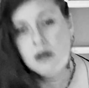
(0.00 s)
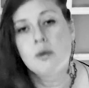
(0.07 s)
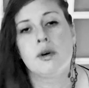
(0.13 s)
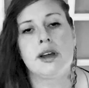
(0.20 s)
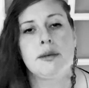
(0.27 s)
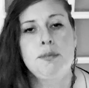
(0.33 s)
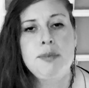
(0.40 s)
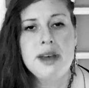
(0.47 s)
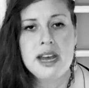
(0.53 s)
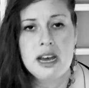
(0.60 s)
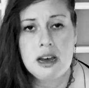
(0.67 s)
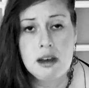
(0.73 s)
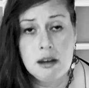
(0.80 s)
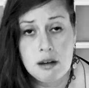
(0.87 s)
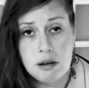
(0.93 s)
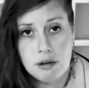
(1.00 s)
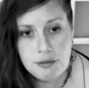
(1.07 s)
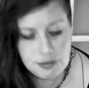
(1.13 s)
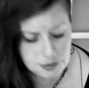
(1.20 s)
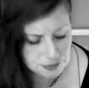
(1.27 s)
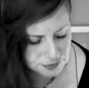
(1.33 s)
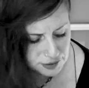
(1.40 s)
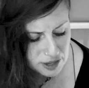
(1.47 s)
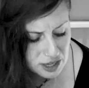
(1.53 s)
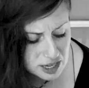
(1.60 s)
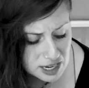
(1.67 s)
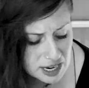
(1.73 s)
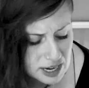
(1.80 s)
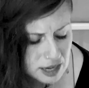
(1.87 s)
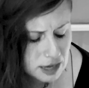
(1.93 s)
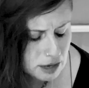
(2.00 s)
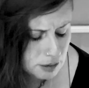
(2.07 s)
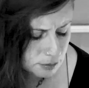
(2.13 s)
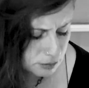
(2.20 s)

We're bound for flames.